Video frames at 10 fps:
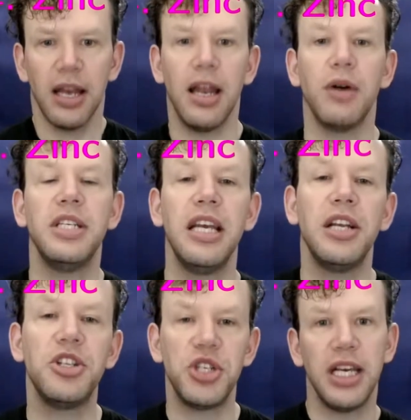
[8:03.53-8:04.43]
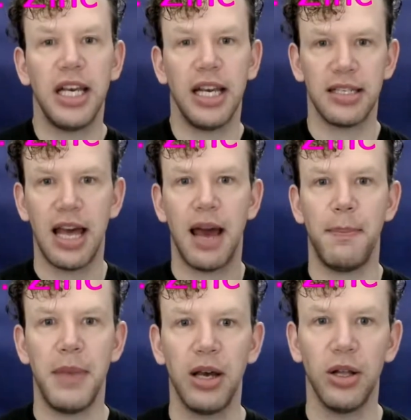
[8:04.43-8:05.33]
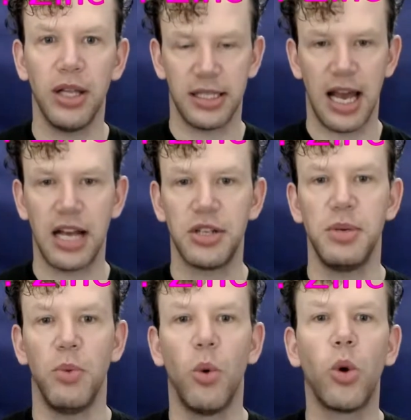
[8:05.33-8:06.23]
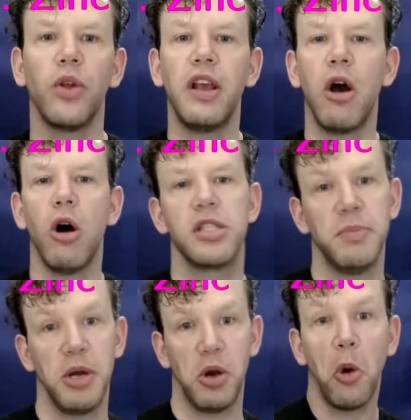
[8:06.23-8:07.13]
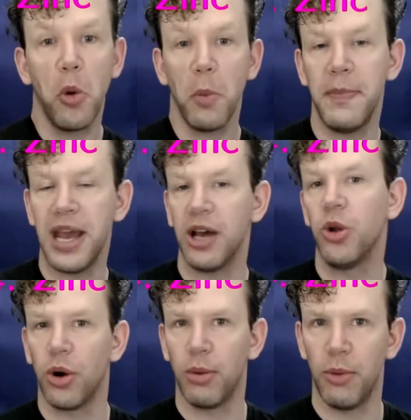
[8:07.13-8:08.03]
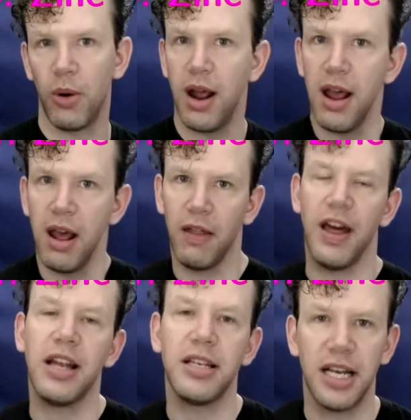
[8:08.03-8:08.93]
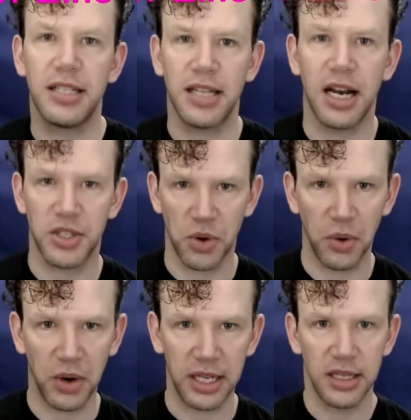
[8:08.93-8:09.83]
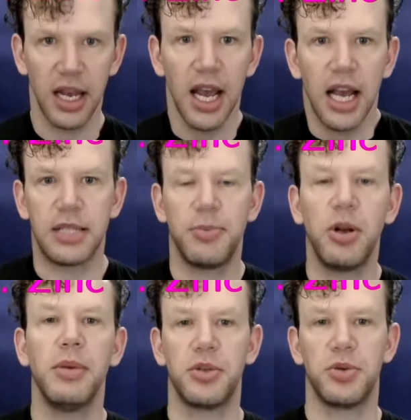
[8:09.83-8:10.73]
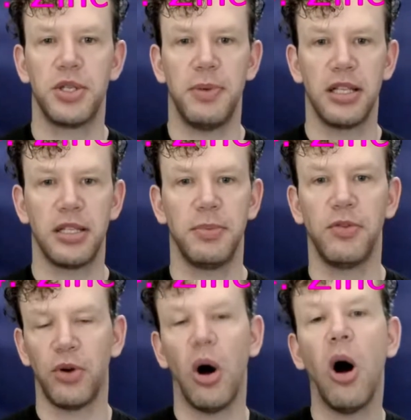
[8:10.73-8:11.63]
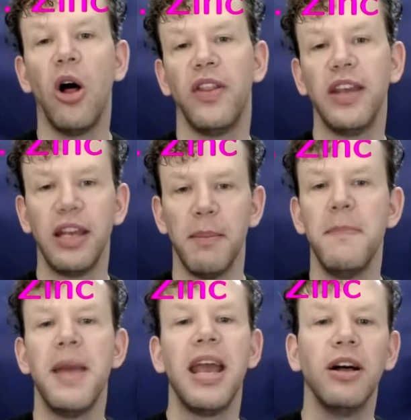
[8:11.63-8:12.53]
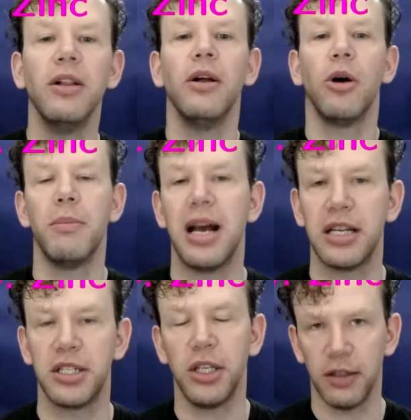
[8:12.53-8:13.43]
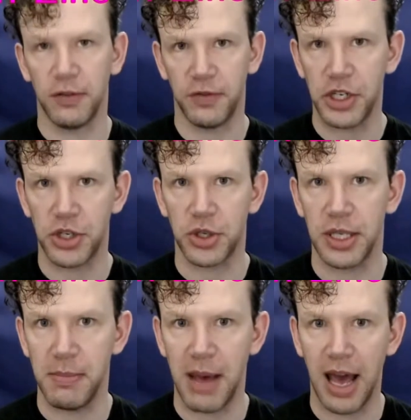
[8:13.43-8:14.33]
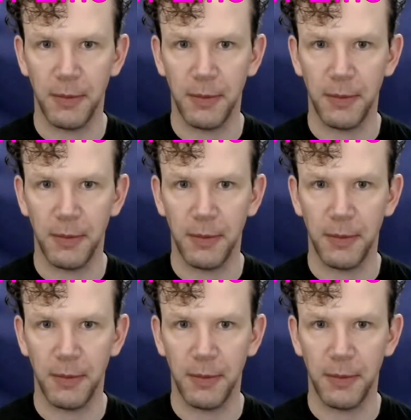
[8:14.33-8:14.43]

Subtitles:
Now, DHT is actually more the ultimate male hormone than testosterone is. It's pretty much responsible for all the male or masculine features in men.